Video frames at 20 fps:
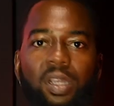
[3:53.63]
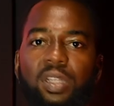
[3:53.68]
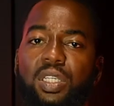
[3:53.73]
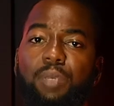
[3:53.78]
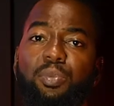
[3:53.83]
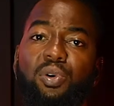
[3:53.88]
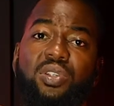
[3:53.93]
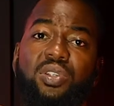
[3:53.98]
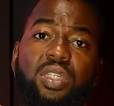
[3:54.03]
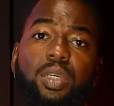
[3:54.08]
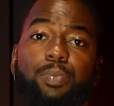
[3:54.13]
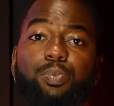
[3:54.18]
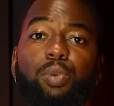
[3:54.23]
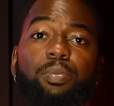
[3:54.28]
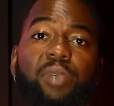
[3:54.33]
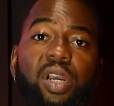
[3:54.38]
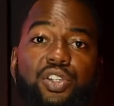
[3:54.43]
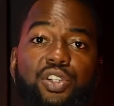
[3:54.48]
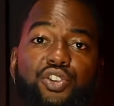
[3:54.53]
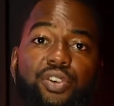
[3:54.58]
It's the most
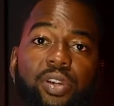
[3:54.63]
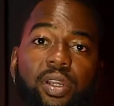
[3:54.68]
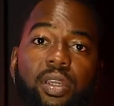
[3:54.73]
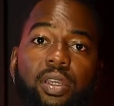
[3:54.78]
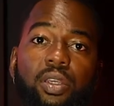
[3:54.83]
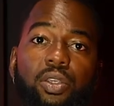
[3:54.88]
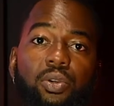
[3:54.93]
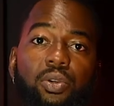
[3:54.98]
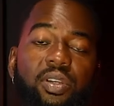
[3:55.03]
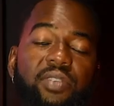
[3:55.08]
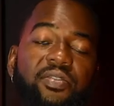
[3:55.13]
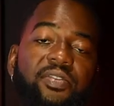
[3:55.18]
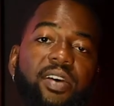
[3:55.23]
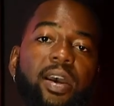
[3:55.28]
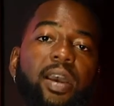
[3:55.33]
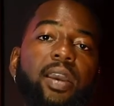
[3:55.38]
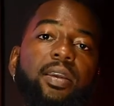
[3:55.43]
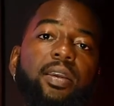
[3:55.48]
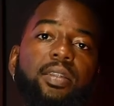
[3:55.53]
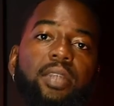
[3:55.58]
simple metric you can
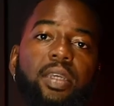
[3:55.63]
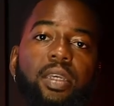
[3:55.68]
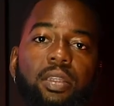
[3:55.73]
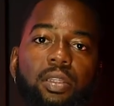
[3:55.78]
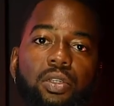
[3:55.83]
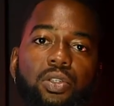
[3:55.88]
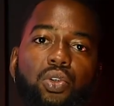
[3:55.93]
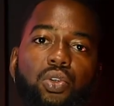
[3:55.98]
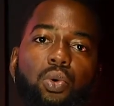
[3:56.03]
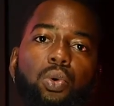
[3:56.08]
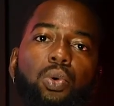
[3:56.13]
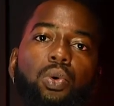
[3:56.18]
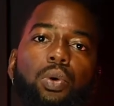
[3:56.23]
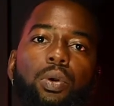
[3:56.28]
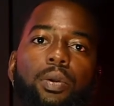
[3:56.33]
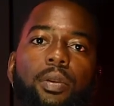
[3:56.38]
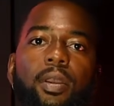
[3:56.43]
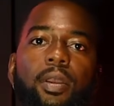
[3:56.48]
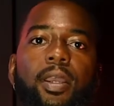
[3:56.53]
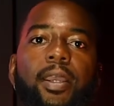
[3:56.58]
find in the
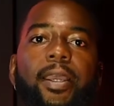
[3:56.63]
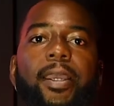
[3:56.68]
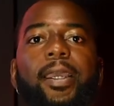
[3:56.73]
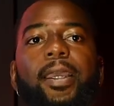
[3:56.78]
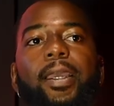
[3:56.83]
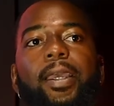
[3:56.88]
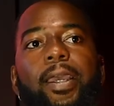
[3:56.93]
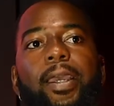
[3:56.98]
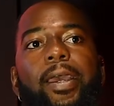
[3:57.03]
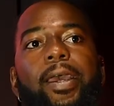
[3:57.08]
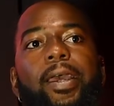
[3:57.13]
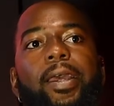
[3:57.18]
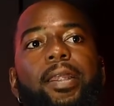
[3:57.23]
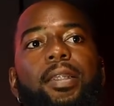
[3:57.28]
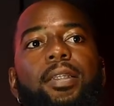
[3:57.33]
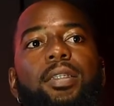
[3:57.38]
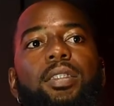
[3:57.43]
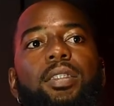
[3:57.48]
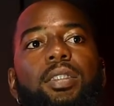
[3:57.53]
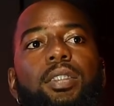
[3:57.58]
tool.
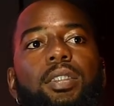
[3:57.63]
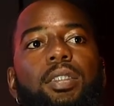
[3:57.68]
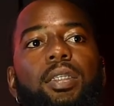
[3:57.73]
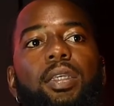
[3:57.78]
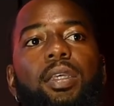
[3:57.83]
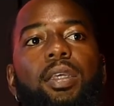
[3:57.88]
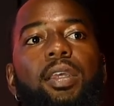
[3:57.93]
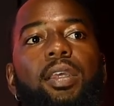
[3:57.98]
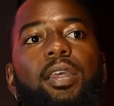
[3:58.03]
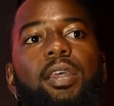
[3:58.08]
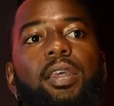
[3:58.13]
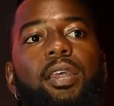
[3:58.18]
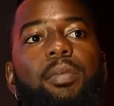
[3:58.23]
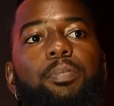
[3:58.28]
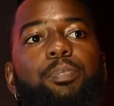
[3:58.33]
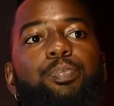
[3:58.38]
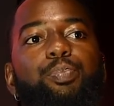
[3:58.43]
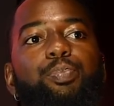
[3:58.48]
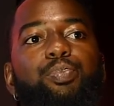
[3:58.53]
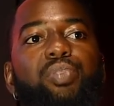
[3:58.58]
And
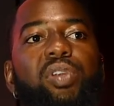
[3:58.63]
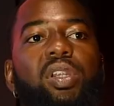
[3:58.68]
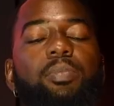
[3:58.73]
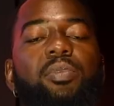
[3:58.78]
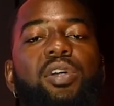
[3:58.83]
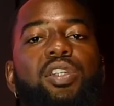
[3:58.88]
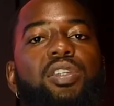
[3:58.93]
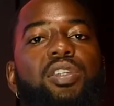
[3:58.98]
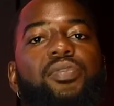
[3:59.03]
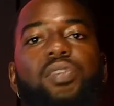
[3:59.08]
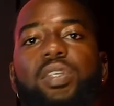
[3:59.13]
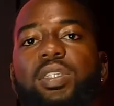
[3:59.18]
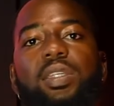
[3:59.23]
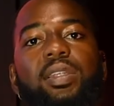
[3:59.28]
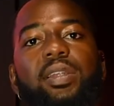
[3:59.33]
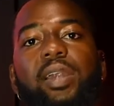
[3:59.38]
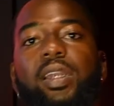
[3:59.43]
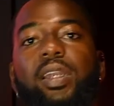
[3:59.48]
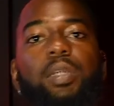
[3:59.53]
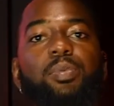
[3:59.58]
pretty much if you
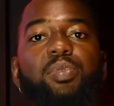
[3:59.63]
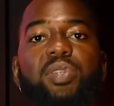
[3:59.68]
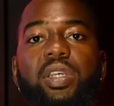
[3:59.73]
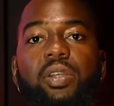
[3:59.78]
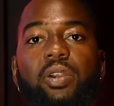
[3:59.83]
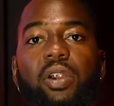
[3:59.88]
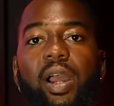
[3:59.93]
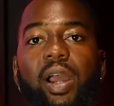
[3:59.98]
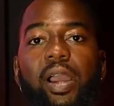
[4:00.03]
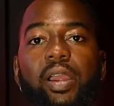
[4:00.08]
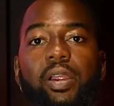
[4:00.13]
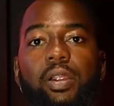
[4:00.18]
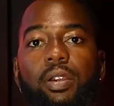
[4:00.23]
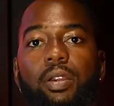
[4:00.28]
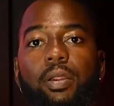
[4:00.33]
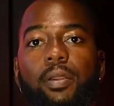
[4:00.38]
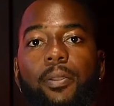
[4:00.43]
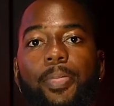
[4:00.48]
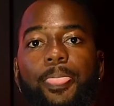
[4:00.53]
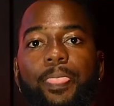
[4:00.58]
see 90% or
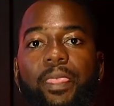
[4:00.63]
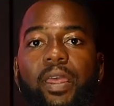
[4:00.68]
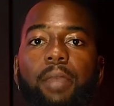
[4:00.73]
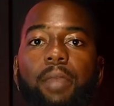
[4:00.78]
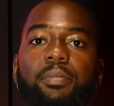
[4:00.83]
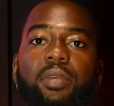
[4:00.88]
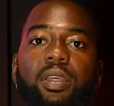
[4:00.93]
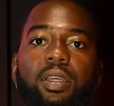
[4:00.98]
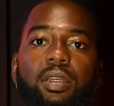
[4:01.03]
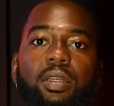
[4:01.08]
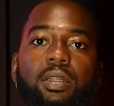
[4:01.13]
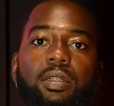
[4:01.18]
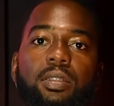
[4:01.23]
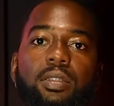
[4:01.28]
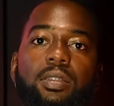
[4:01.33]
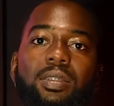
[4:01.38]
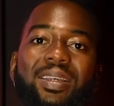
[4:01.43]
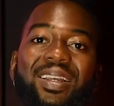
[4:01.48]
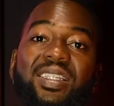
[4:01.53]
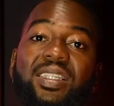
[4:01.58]
higher, that
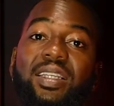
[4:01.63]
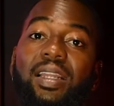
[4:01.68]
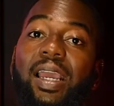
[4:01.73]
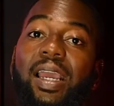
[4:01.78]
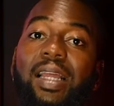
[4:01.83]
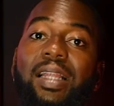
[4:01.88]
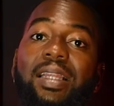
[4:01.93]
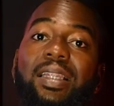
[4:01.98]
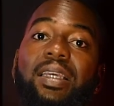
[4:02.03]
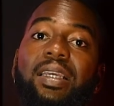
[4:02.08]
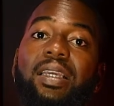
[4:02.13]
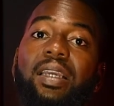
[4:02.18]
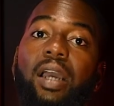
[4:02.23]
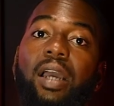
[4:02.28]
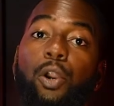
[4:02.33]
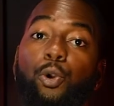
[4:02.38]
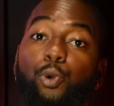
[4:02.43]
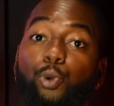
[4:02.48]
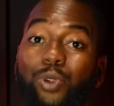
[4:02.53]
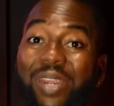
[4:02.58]
means it's likely
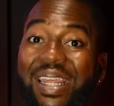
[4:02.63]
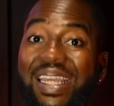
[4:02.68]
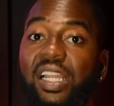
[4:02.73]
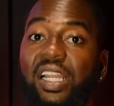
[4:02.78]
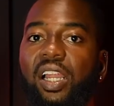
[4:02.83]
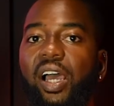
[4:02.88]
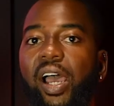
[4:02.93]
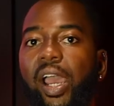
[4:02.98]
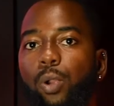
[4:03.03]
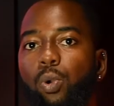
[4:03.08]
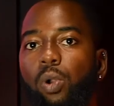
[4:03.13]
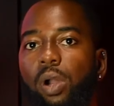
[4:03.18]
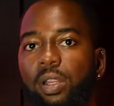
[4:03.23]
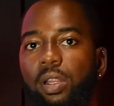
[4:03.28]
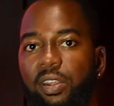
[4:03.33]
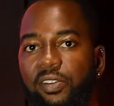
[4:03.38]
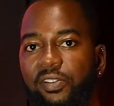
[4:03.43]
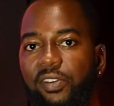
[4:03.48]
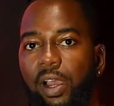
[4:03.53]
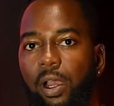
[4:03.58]
a real high
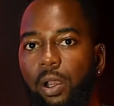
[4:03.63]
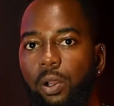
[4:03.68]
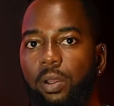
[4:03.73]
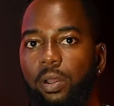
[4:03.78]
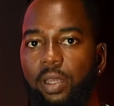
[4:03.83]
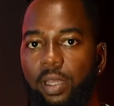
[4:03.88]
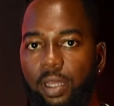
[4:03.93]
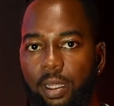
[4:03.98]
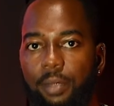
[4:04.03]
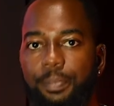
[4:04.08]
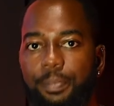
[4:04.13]
quality file.